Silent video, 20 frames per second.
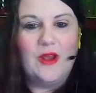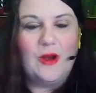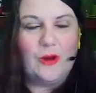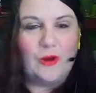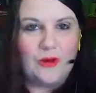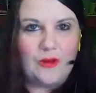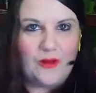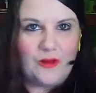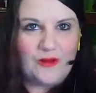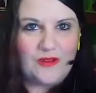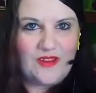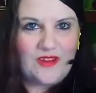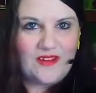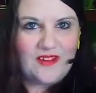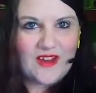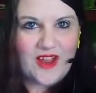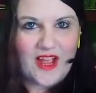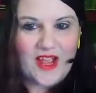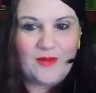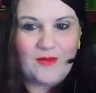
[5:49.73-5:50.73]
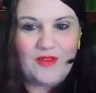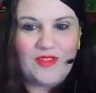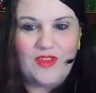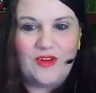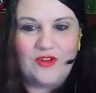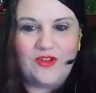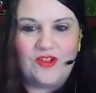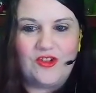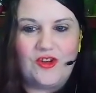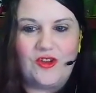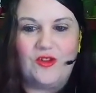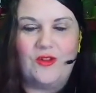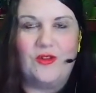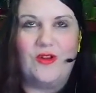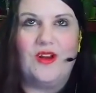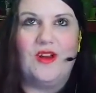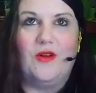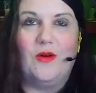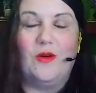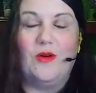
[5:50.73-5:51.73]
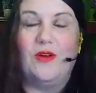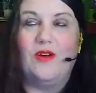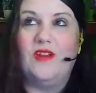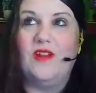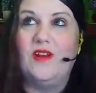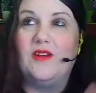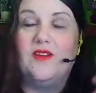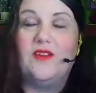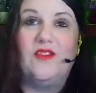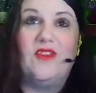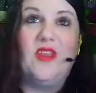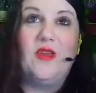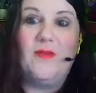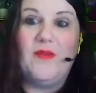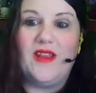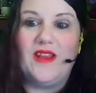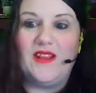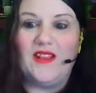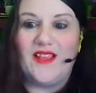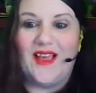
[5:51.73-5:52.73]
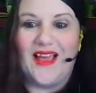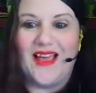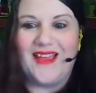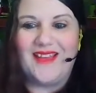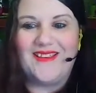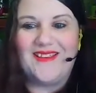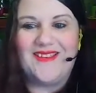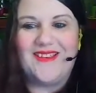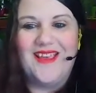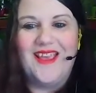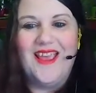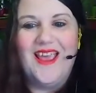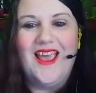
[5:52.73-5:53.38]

or losing time with your children or, you know, sleeping less.